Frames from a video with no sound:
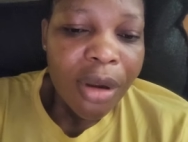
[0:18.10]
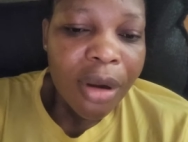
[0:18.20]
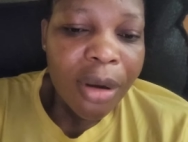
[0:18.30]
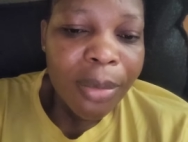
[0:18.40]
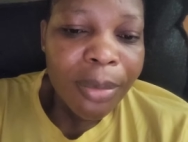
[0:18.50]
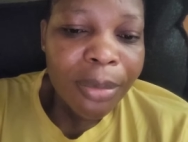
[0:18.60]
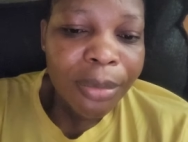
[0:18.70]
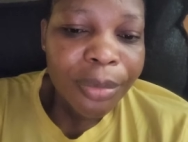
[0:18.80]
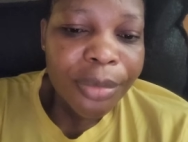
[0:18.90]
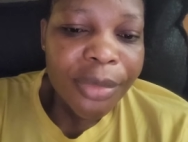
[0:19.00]

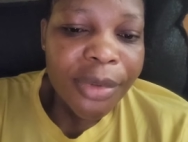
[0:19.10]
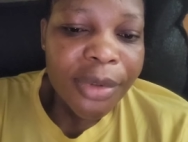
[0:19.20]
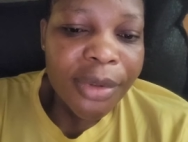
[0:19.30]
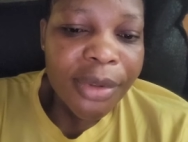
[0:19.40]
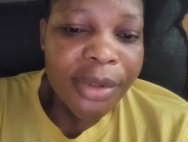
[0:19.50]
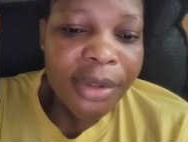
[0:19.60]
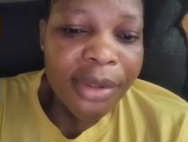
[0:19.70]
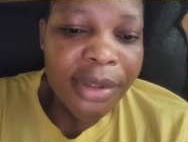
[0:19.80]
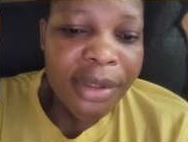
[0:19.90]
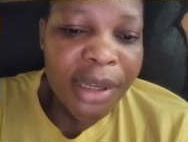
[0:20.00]
Um,
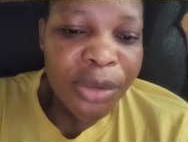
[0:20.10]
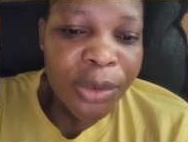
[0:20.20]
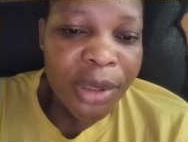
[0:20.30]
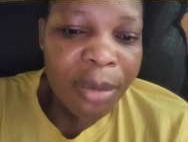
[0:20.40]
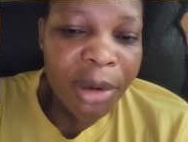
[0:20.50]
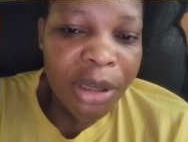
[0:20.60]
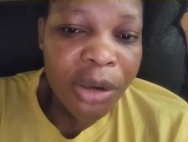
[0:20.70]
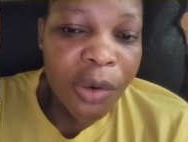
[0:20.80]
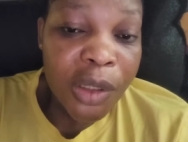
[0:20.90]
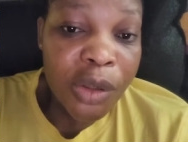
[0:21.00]
Saturday, by the
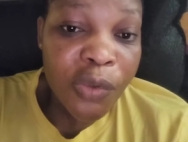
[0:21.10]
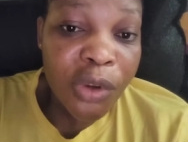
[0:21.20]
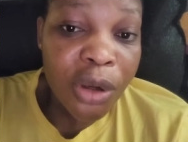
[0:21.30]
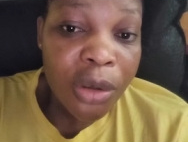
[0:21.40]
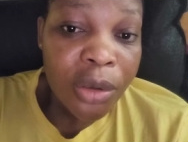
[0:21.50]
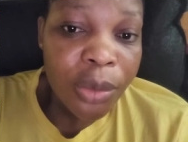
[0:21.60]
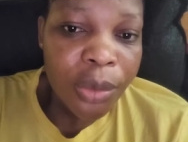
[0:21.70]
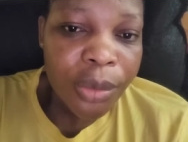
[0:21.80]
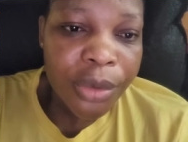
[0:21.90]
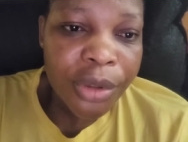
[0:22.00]
grace of God,
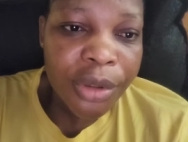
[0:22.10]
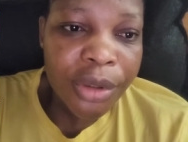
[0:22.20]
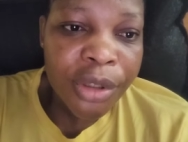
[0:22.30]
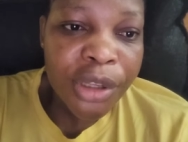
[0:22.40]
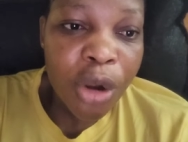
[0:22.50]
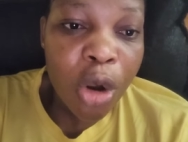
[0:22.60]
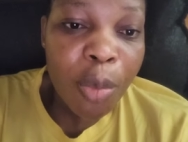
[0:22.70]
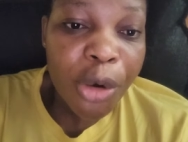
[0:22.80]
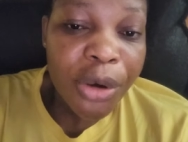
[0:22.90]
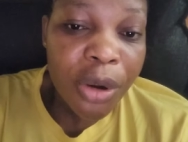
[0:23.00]
is a
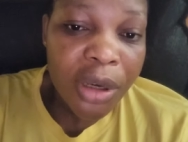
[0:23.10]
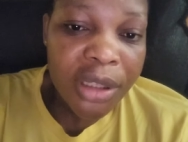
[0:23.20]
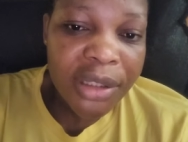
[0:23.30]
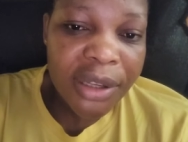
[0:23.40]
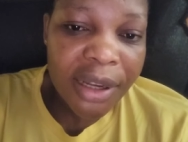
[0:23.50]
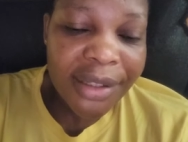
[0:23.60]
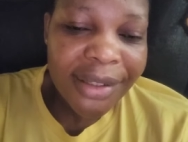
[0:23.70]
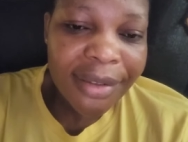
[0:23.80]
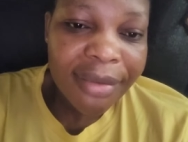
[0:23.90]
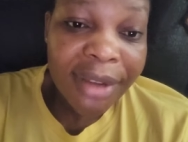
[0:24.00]
common knowledge
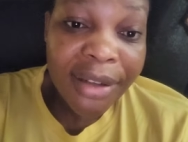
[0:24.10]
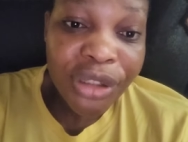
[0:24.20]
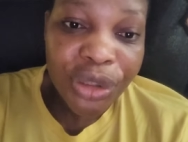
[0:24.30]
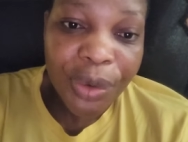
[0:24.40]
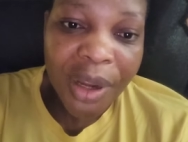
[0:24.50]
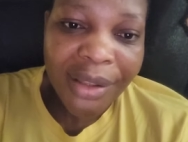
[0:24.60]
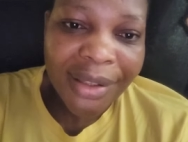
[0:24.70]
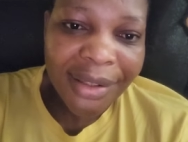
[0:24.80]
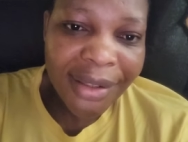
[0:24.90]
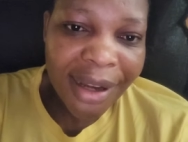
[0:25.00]
that Nigeria
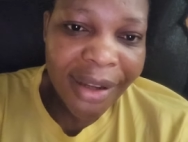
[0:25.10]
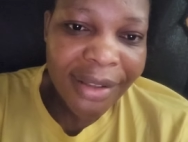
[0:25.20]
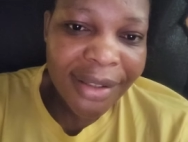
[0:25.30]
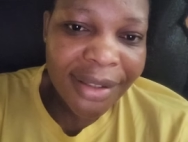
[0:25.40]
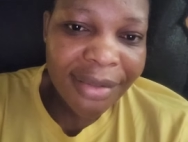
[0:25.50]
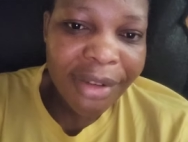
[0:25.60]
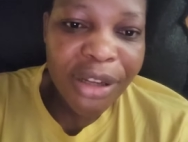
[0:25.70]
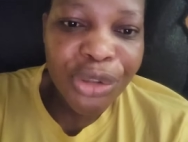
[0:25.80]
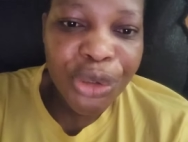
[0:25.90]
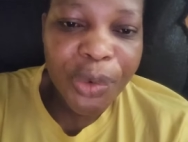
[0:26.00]
decides,
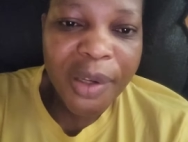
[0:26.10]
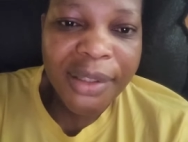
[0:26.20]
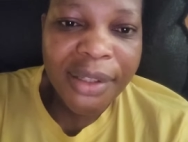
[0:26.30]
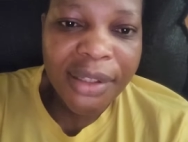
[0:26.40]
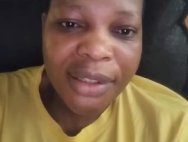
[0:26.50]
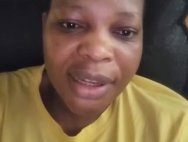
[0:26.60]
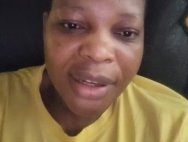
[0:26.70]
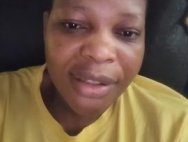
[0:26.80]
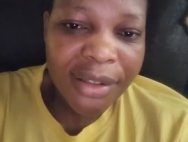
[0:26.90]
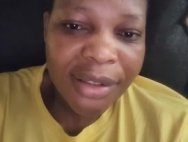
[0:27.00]
Nigerians
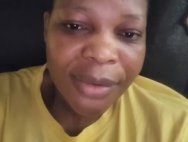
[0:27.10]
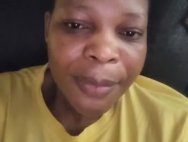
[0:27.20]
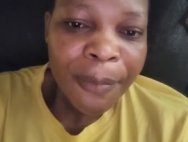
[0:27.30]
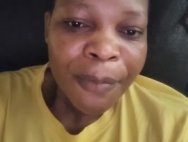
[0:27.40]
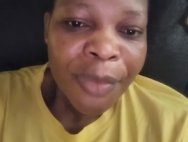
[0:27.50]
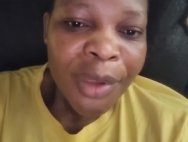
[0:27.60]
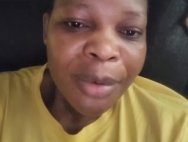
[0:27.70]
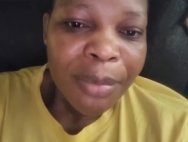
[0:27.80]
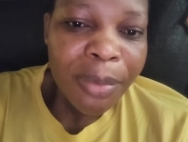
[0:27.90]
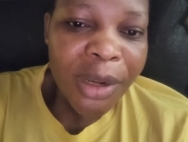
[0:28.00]
decide.
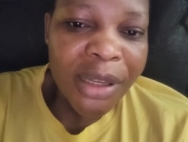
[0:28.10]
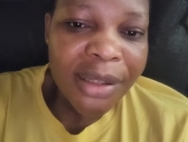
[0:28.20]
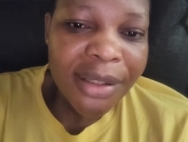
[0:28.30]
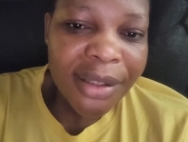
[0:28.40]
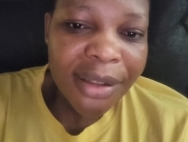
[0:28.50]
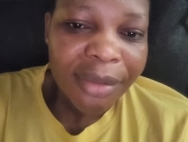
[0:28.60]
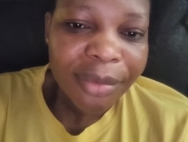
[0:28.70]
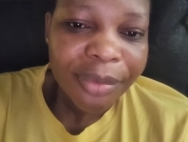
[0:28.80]
Please,